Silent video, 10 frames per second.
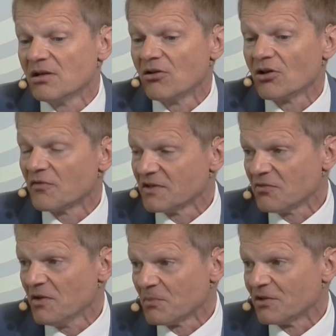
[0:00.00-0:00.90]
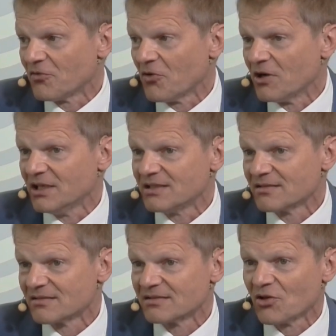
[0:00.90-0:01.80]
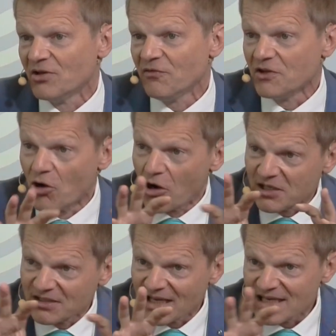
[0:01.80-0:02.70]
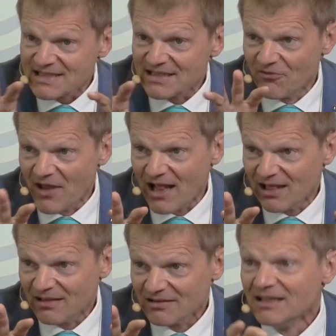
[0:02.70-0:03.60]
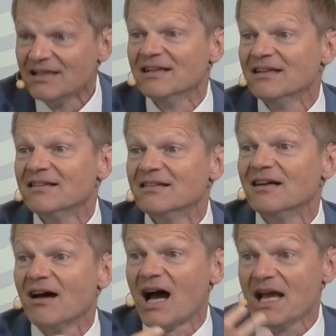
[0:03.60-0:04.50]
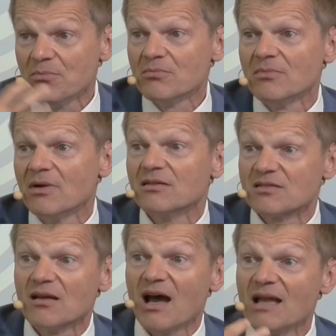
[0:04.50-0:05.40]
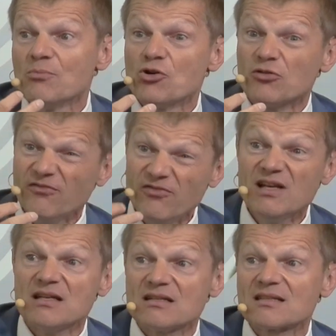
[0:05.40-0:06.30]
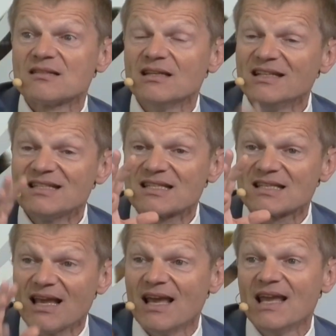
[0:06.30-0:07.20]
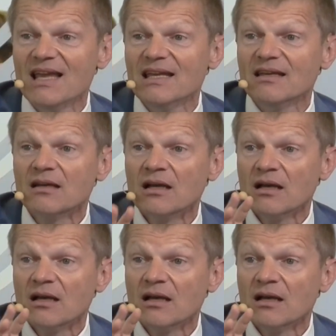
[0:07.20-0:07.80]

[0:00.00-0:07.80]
lot of equipment for it. So if you organize it well, I'm convinced it's a